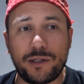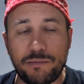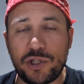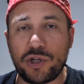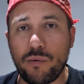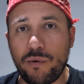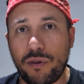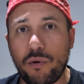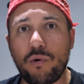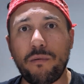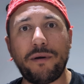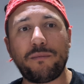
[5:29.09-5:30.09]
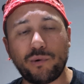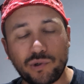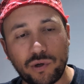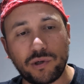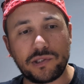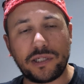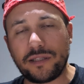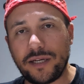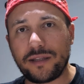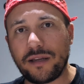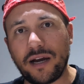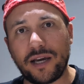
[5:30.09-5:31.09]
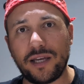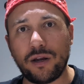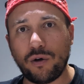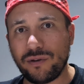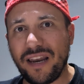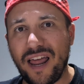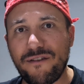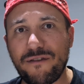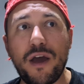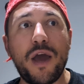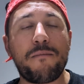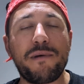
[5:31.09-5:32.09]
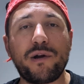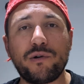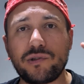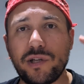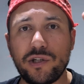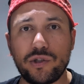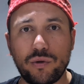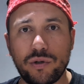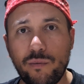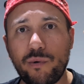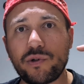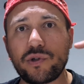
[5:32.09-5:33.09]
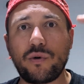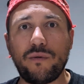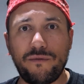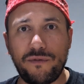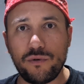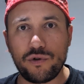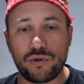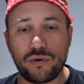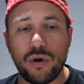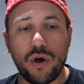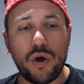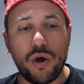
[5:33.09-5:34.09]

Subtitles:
especially with Lukman, was constantly attacking on the left because they saw there was confusion.